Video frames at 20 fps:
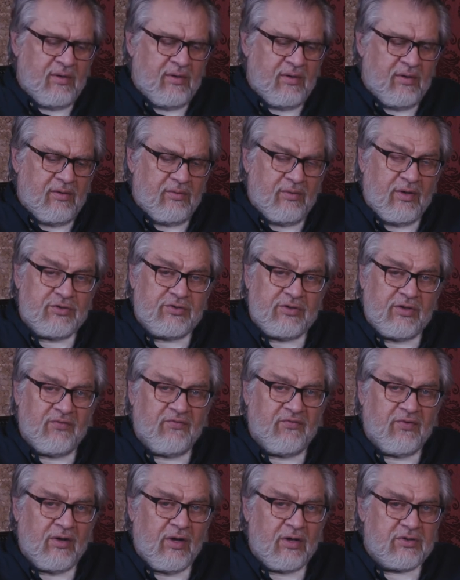a Russian
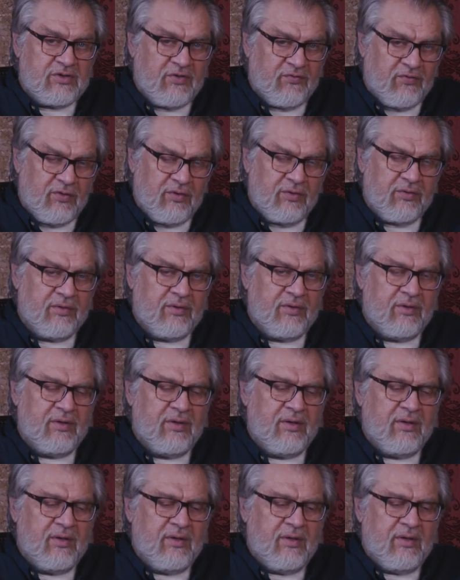philosopher,
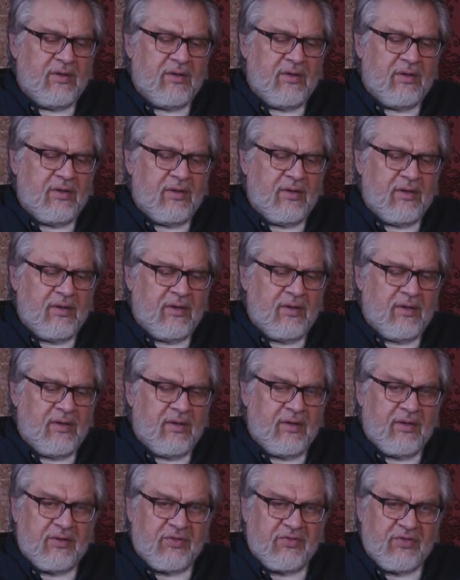
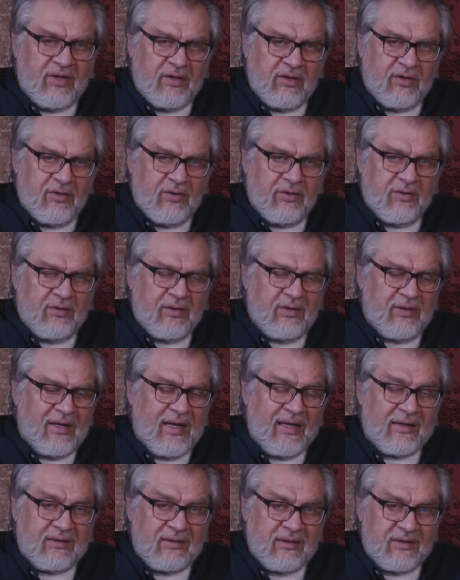a thinker, and
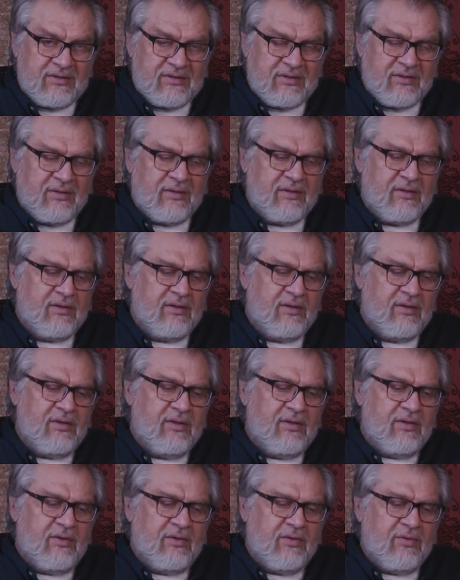analyst,
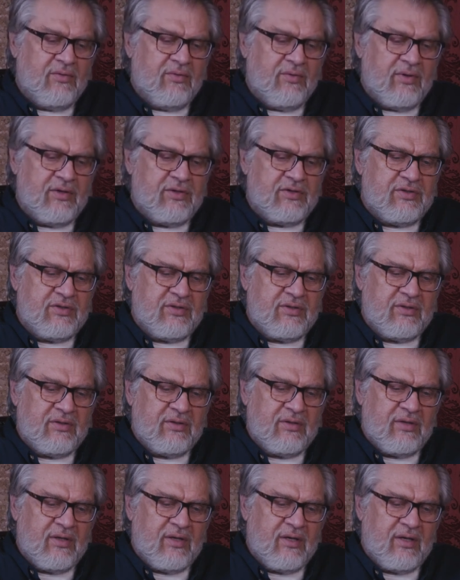which
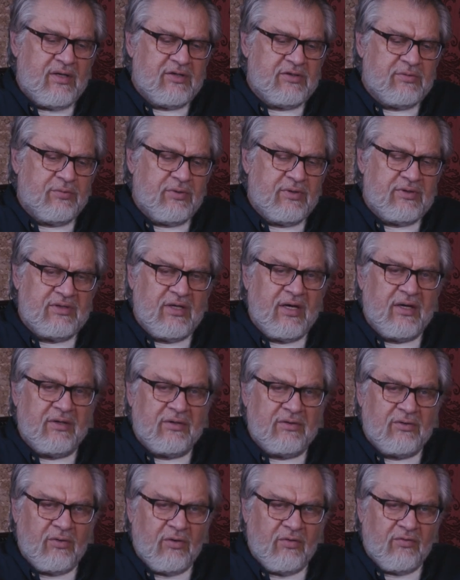has
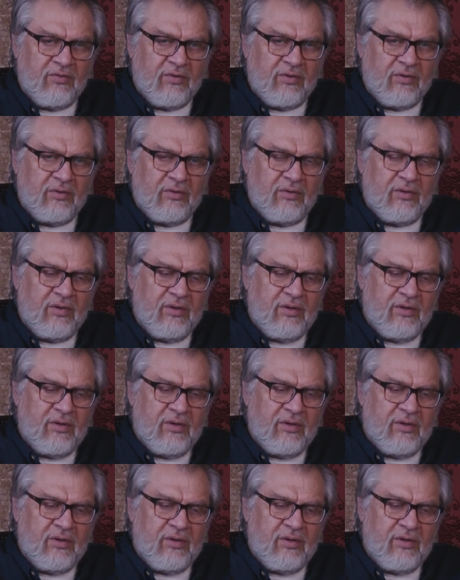presided over